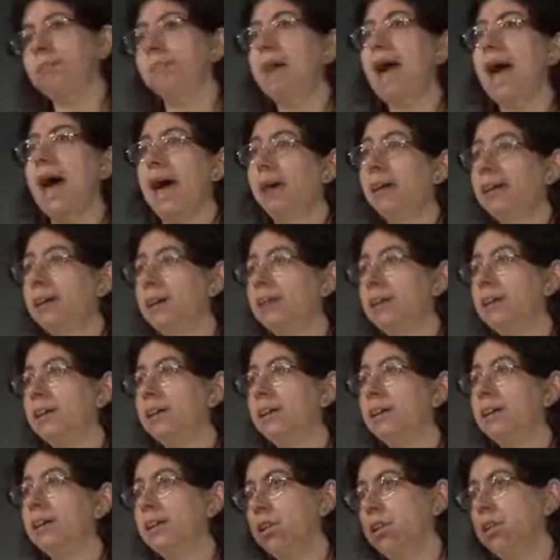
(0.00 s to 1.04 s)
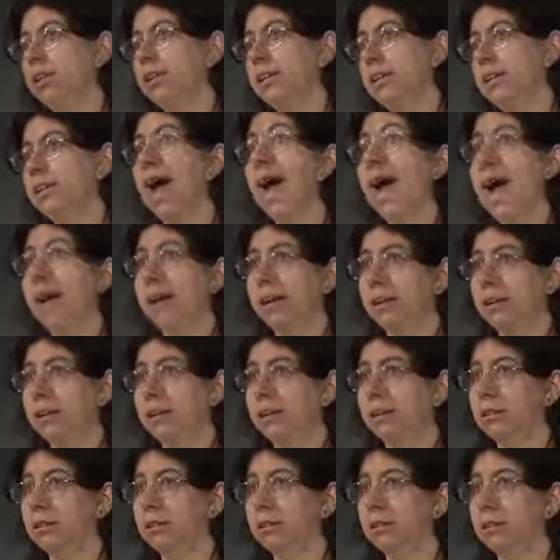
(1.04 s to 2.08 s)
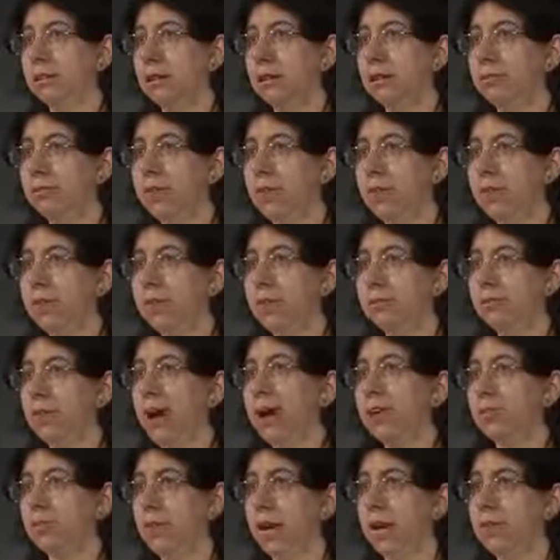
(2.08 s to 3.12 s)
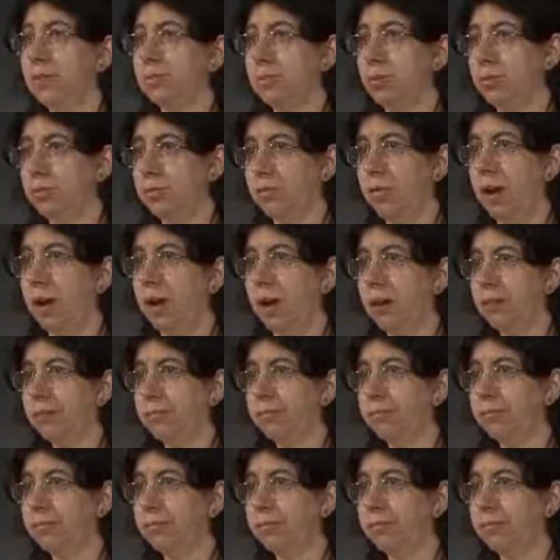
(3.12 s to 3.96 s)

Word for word: mass on the diagonal of this phi transpose phi.